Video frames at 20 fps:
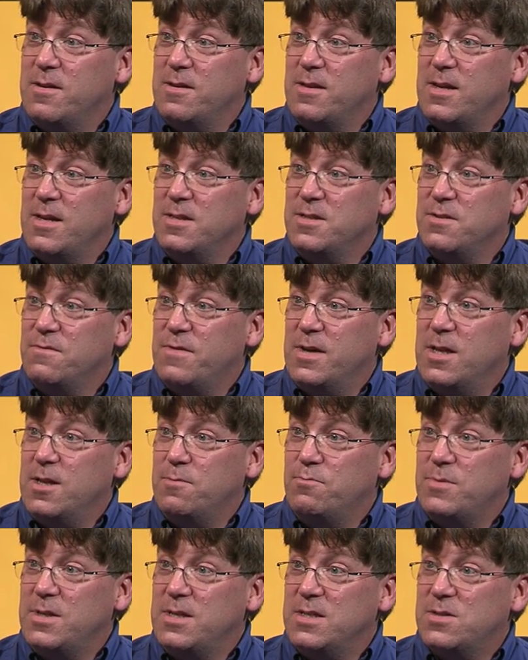They
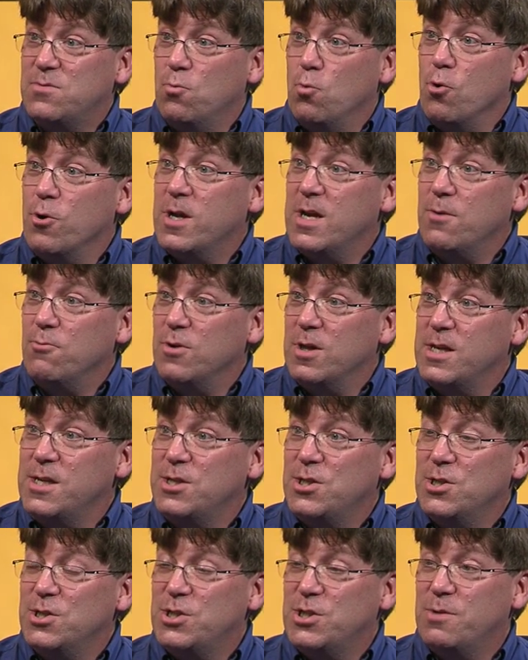develop these working
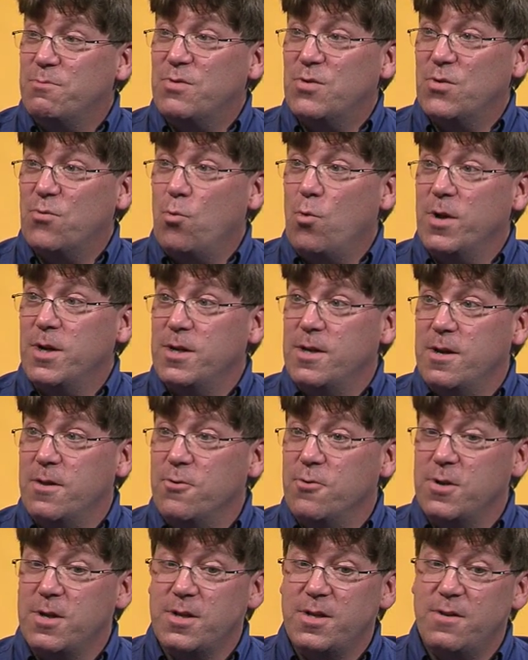relationships with one
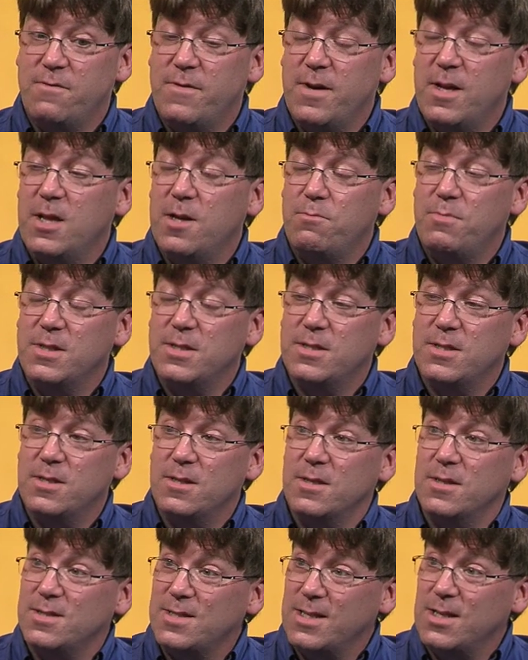another that develop
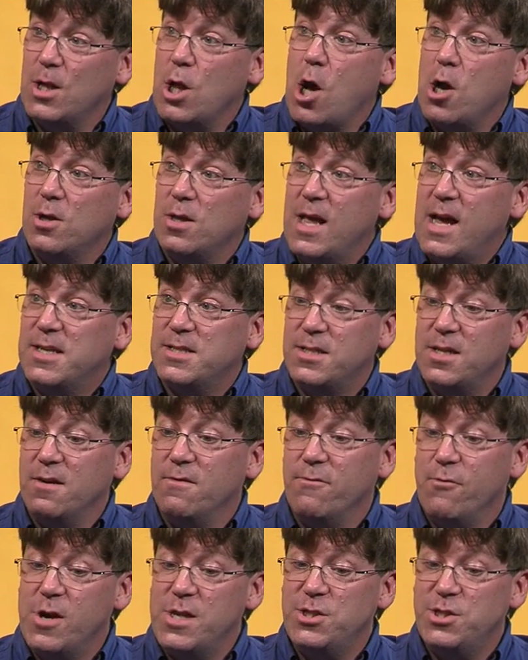into long-lasting
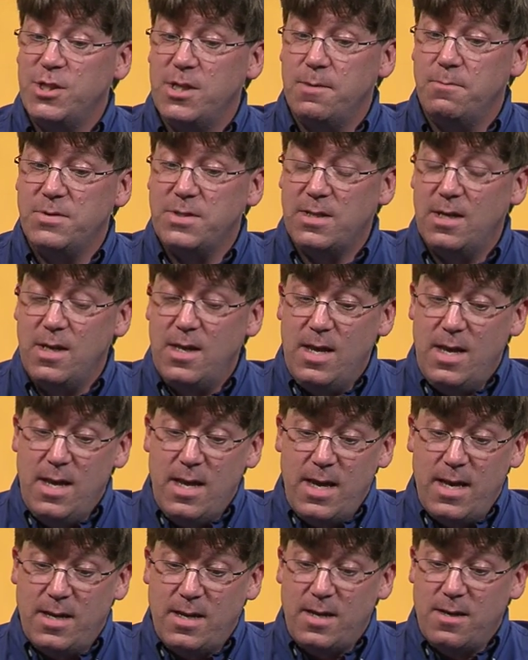friendships.
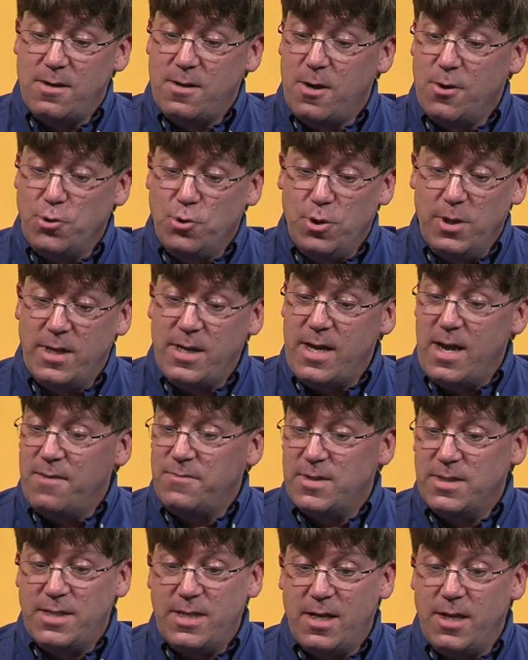And Dr. Liddy, I have
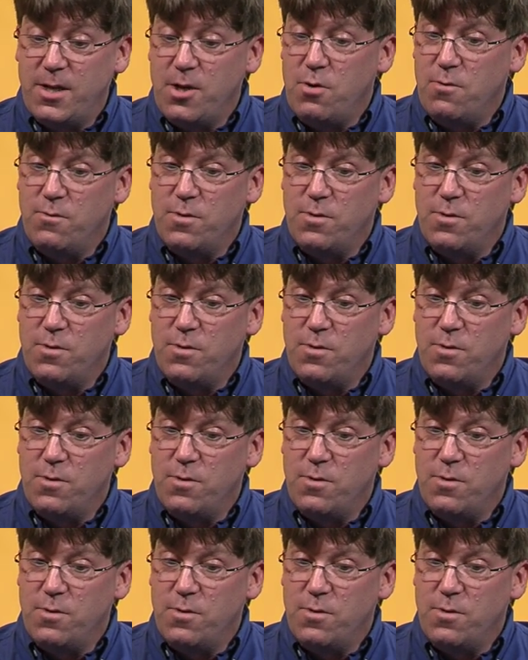to tell you,